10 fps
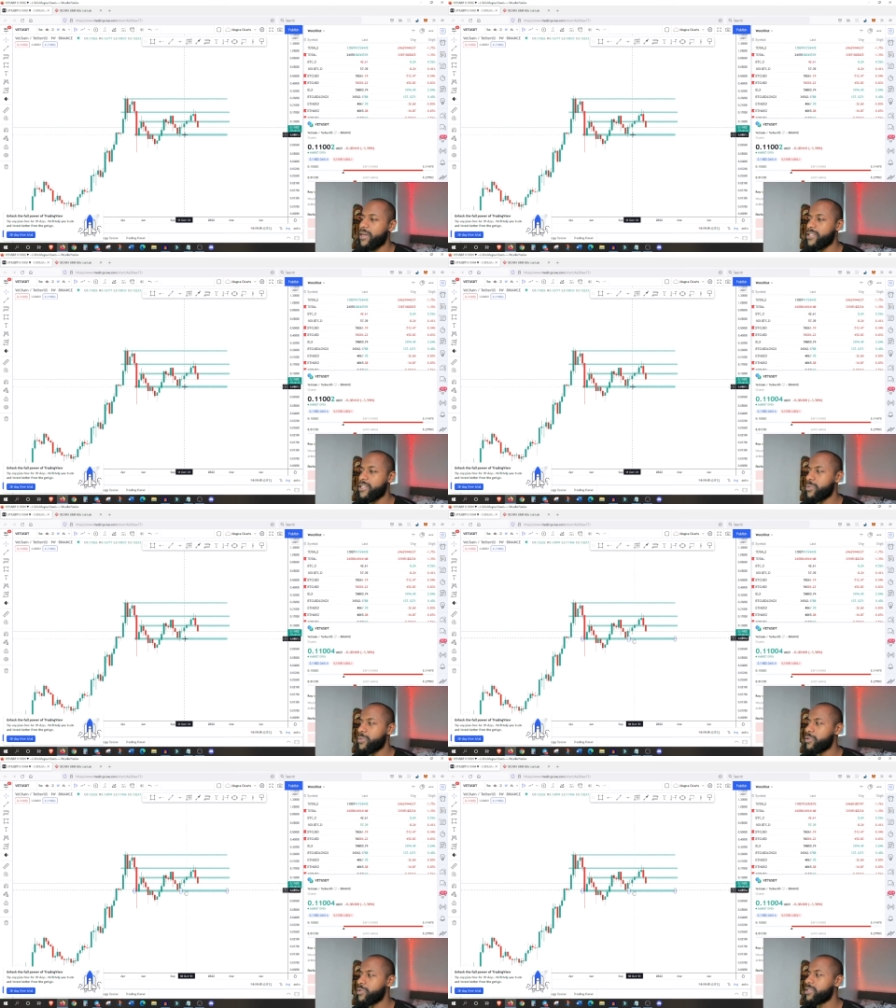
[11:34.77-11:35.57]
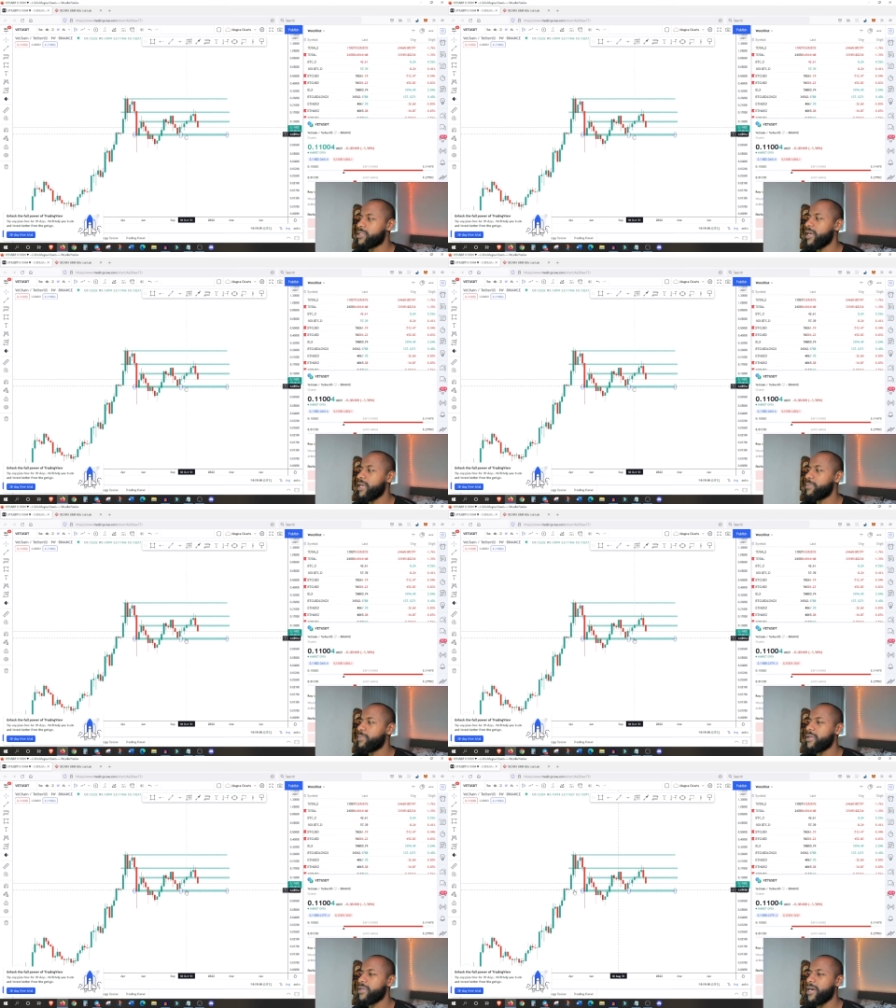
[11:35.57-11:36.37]
going to head towards
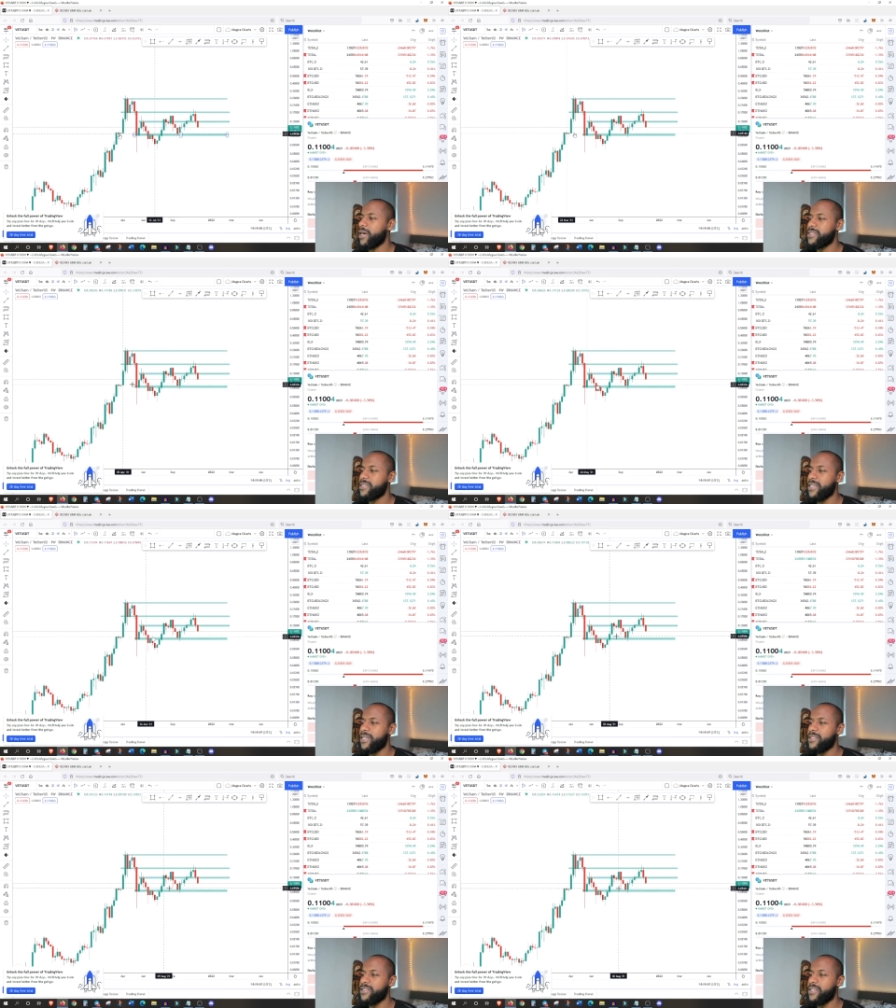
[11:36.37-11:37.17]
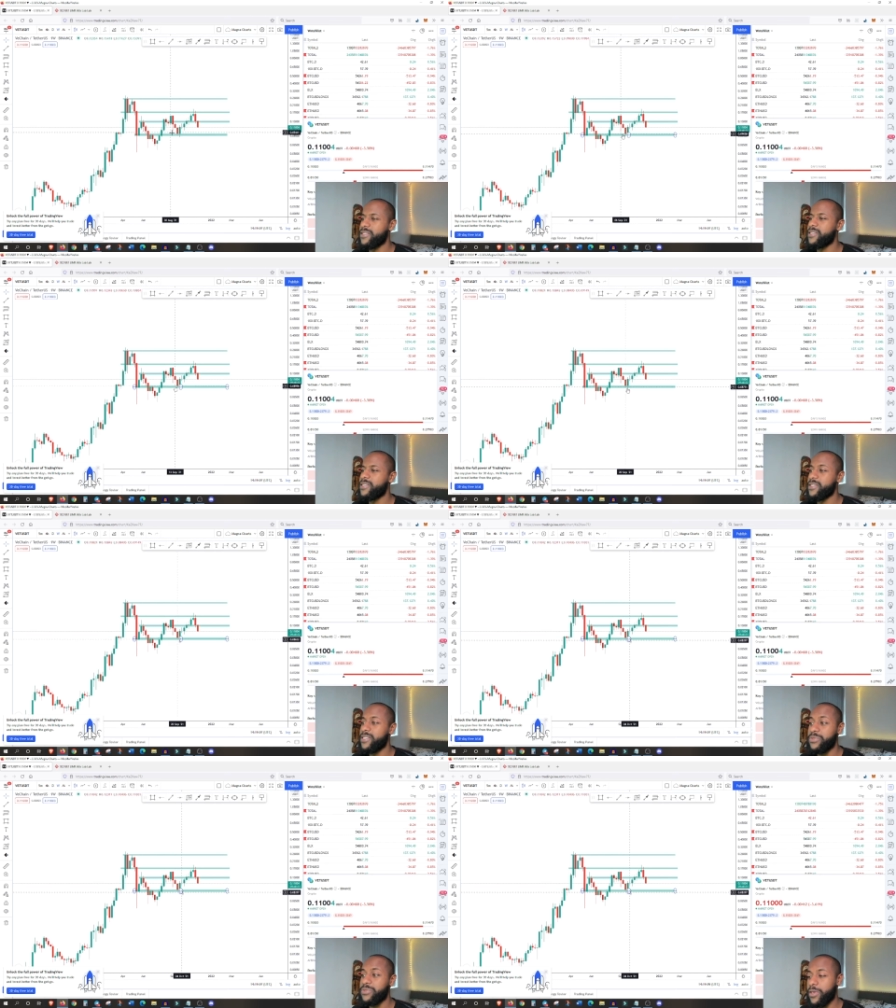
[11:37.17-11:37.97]
8.9 cents, and
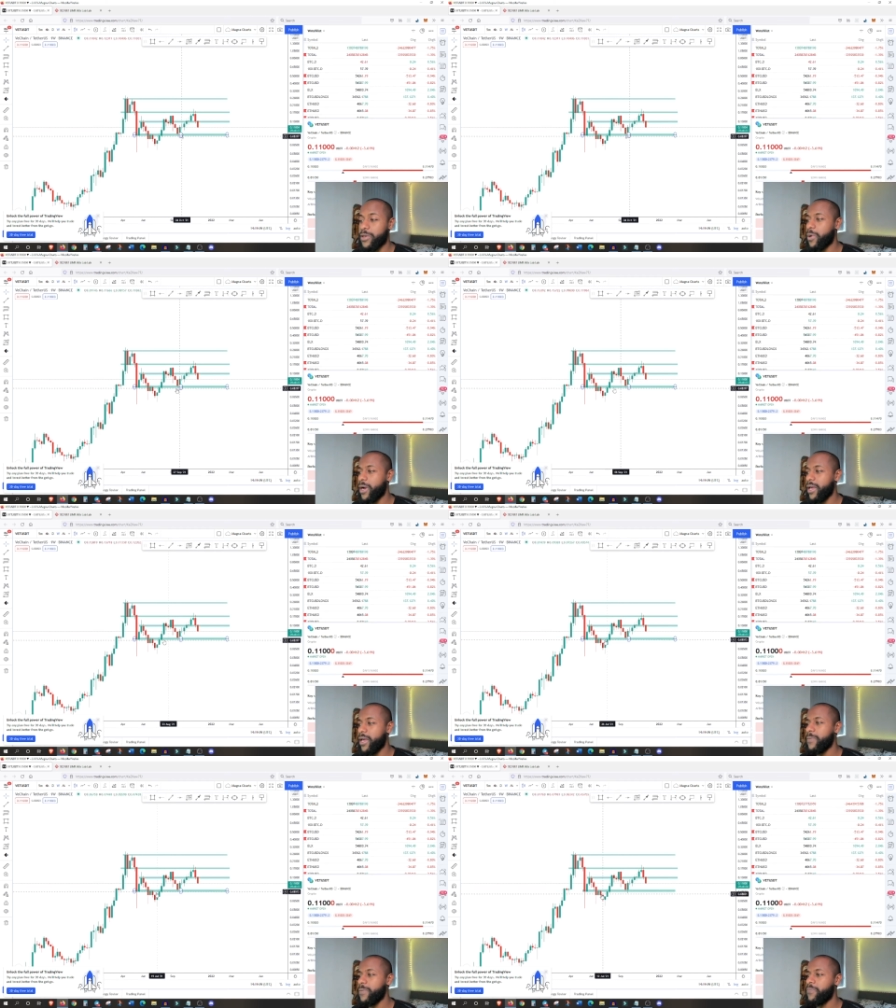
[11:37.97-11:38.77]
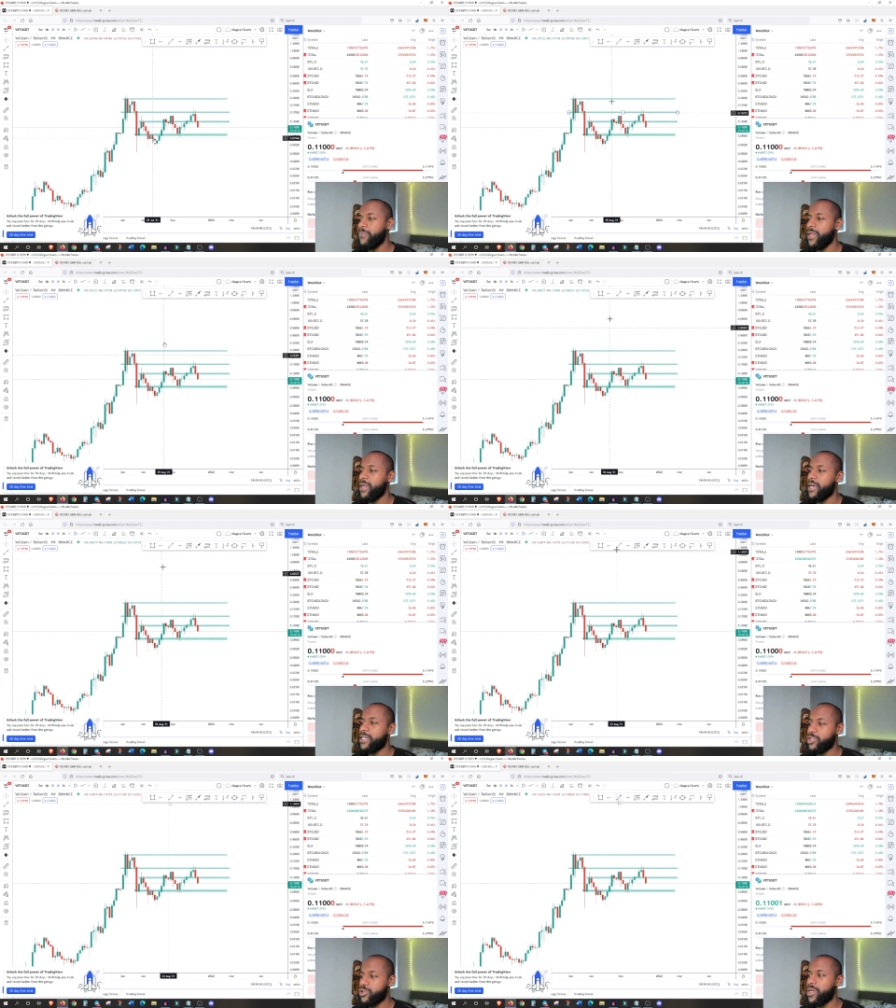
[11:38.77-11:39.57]
this seems to be quite a
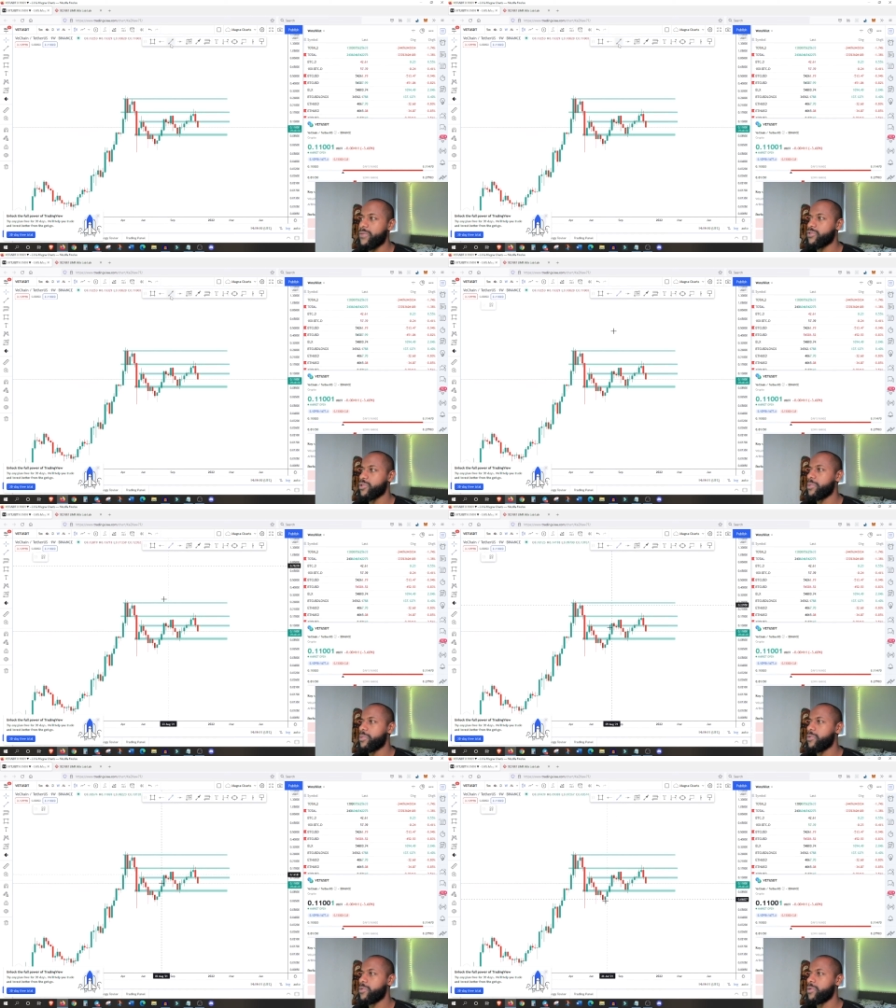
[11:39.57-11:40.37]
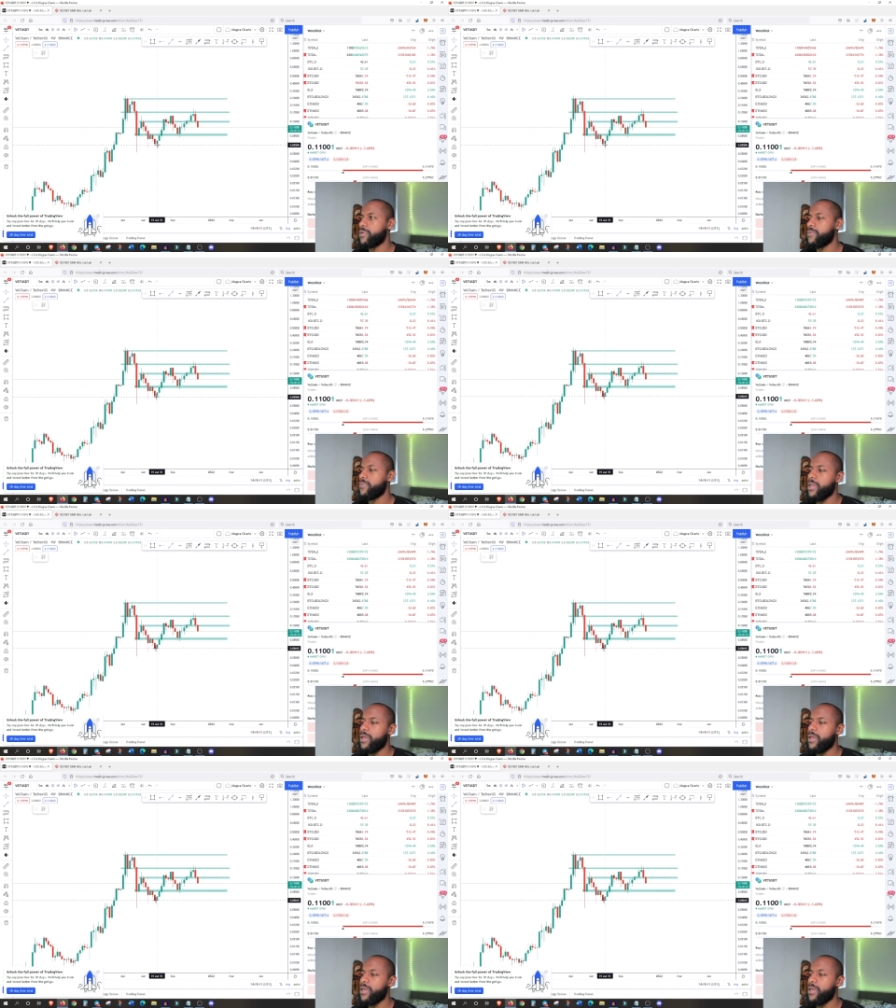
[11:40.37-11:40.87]
strong level of support.